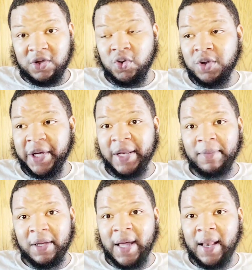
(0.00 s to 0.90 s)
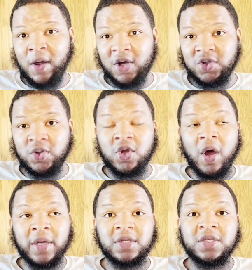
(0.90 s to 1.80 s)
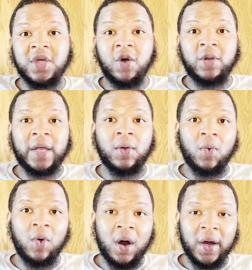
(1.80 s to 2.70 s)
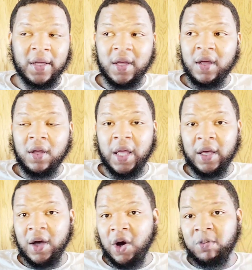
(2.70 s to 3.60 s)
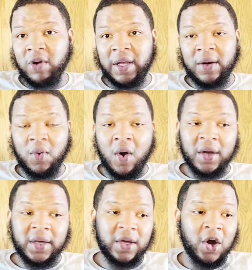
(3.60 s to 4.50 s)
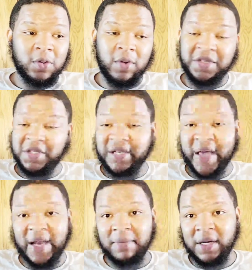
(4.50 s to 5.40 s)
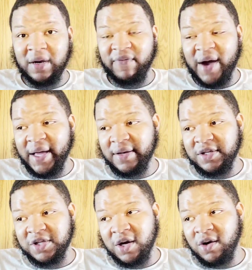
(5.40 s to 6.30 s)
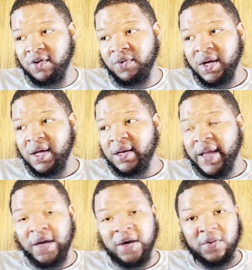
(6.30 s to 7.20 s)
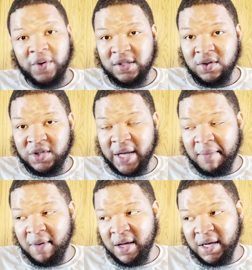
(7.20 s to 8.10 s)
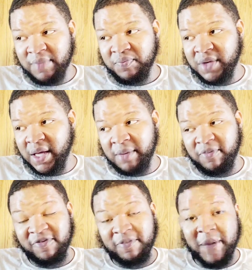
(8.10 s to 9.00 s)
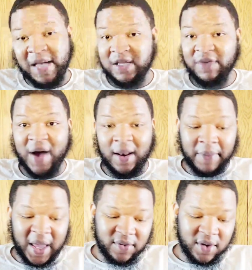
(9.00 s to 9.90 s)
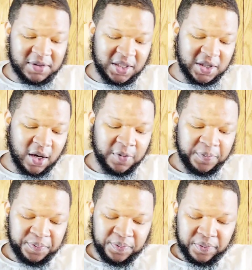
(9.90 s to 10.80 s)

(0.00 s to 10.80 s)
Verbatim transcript: the two hundred eighty million dollar lawsuit as long as DAZN let him walk and Golden Boy let him walk. And Golden Boy just didn't have the money to fight DAZN. They couldn't risk losing that money and basically filing bankruptcy. So